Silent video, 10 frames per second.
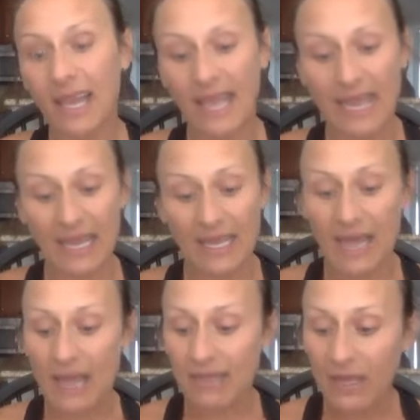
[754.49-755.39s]
And
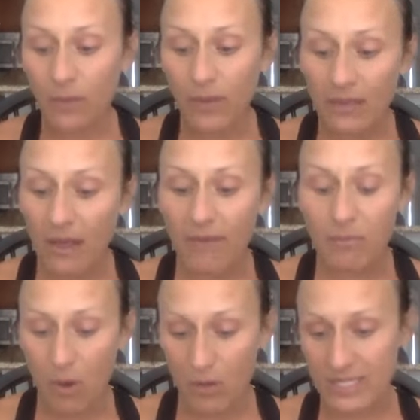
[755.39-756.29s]
I think what I love
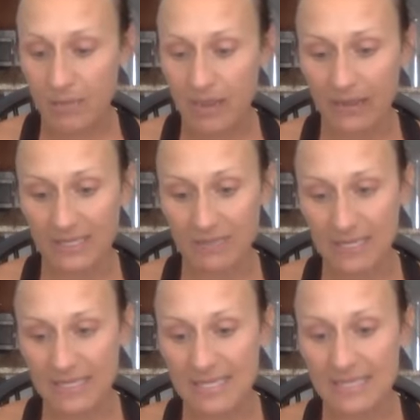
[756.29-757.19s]
most about this
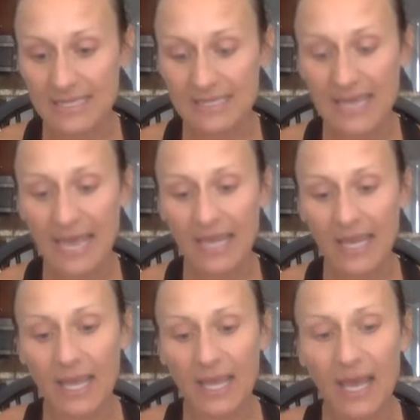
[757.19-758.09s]
business is that
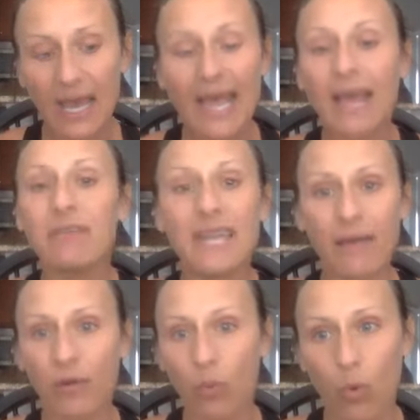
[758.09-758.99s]
I have
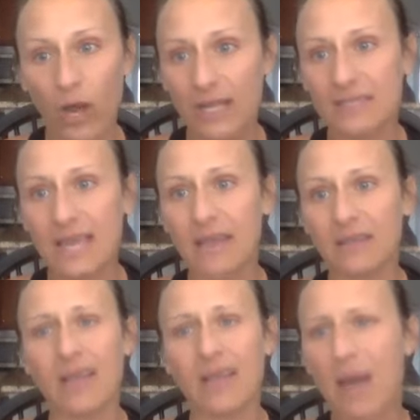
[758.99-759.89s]
never once had to
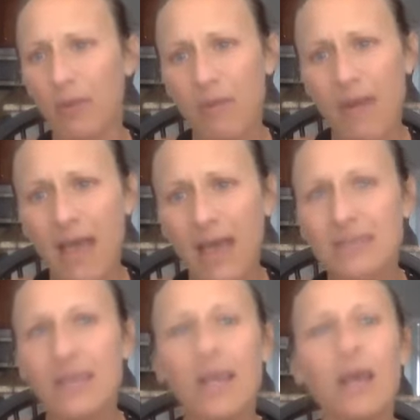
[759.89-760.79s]
compromise
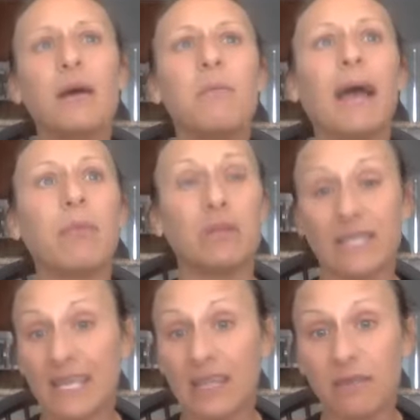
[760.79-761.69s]
my
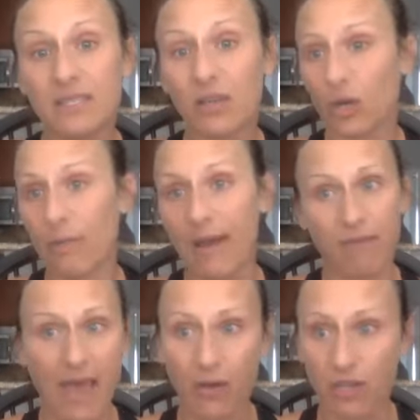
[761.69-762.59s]
beliefs or my
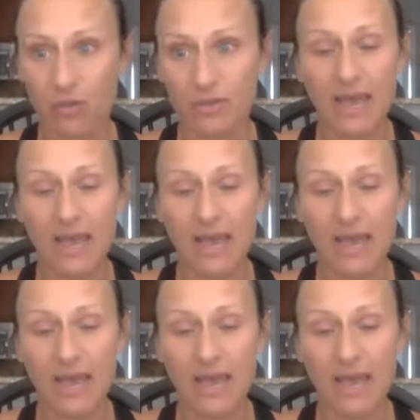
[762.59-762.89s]
values.